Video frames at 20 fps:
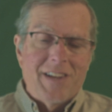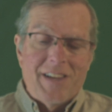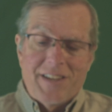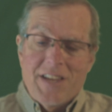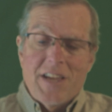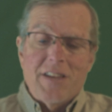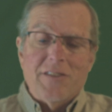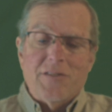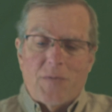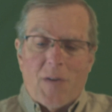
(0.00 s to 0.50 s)

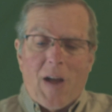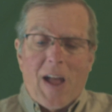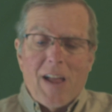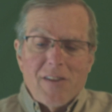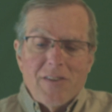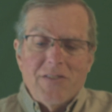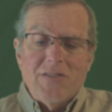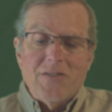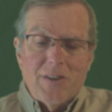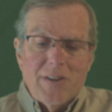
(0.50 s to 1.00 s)
And yes,
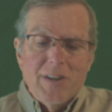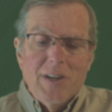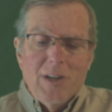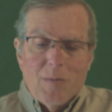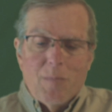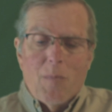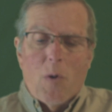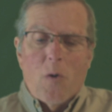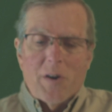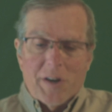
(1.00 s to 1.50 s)
files are
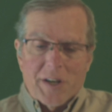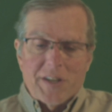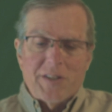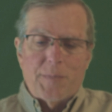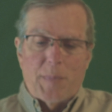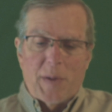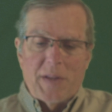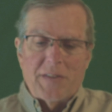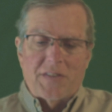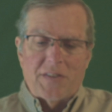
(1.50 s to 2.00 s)
more
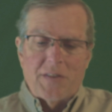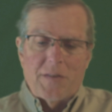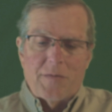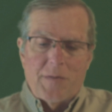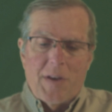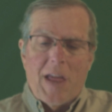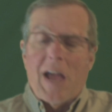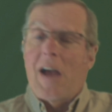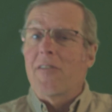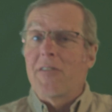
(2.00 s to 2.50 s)

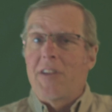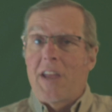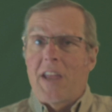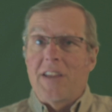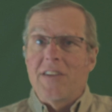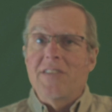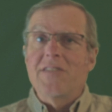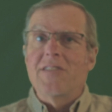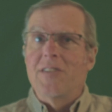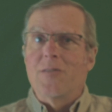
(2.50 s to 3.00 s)
expensive
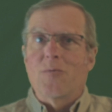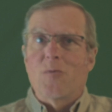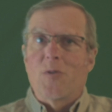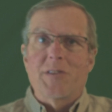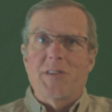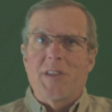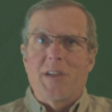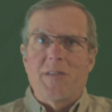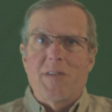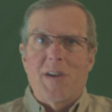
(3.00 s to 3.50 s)
nowadays than
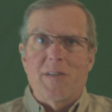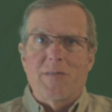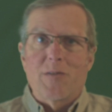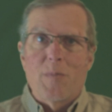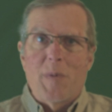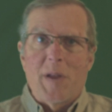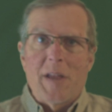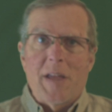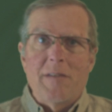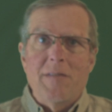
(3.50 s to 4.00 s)
what they've
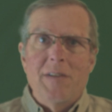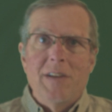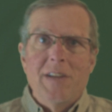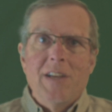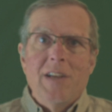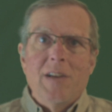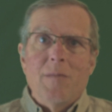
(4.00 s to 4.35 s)
ever been,